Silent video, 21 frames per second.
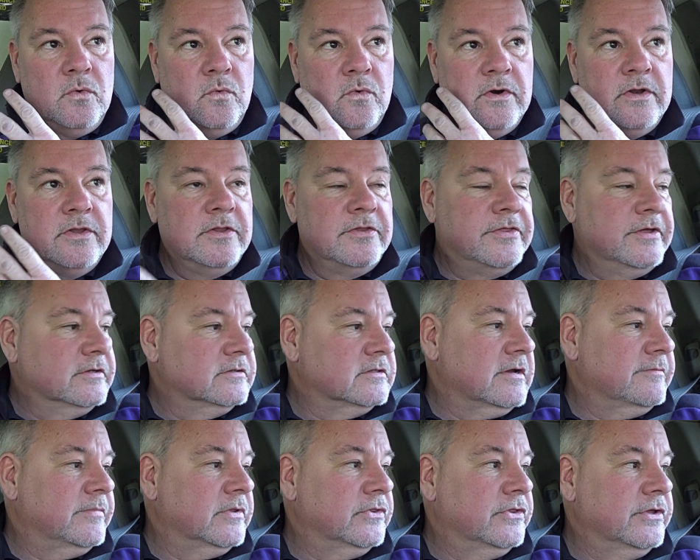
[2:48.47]
One of the things
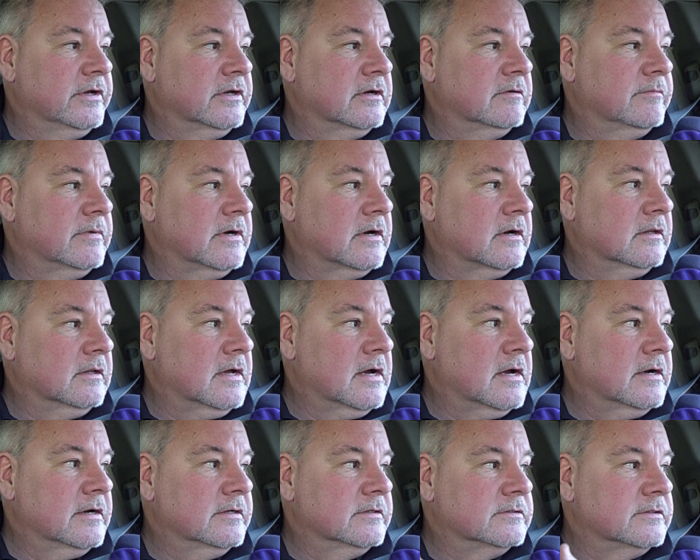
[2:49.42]
I've been thinking about a
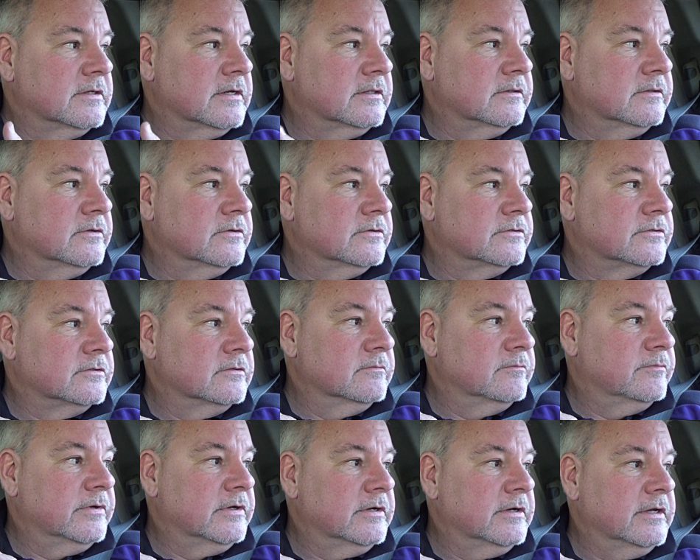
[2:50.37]
lot is that there's
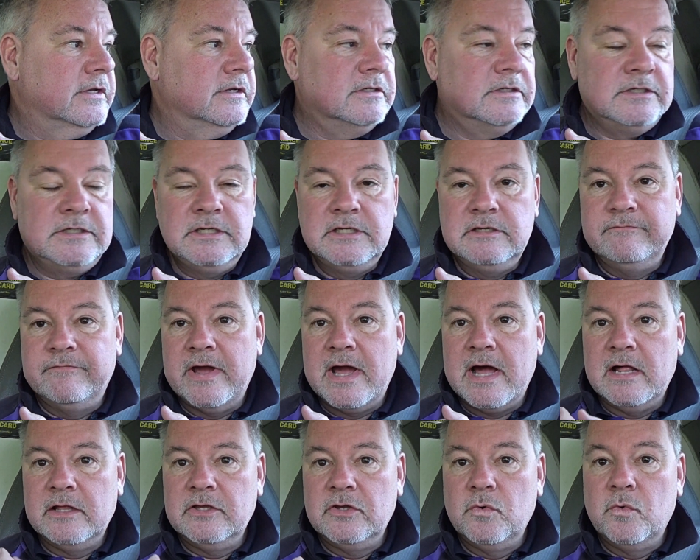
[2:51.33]
been a
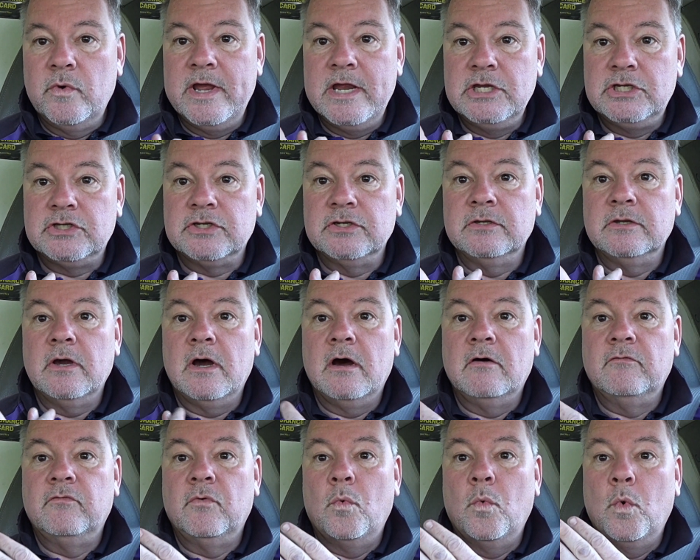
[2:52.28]
devaluation
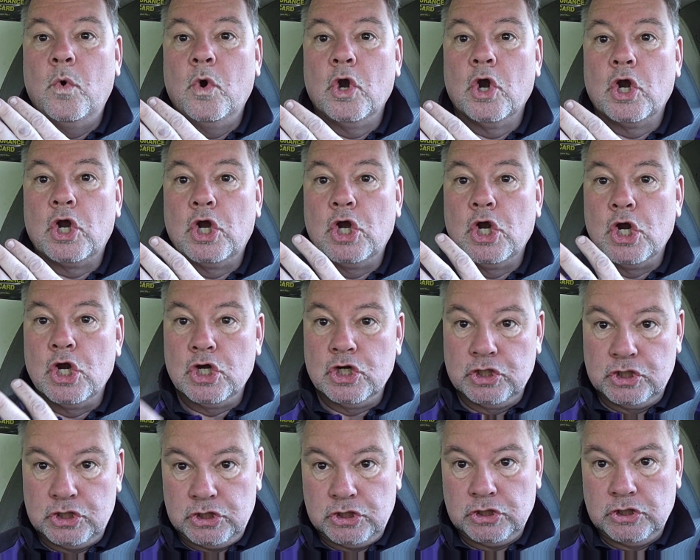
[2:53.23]
of
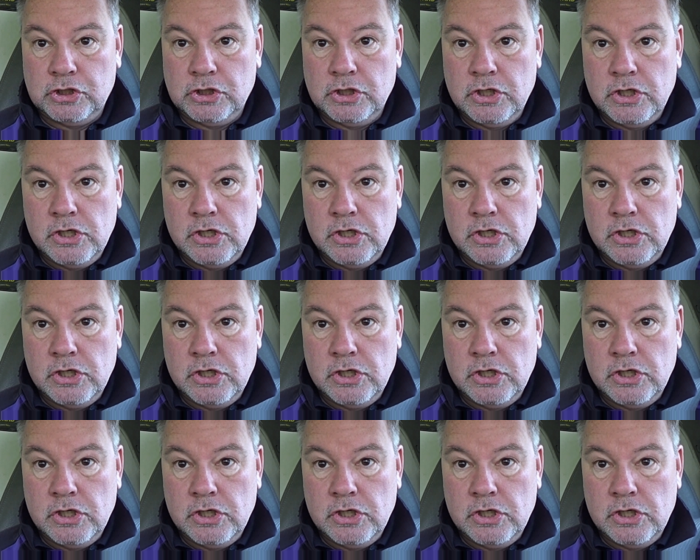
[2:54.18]
workers.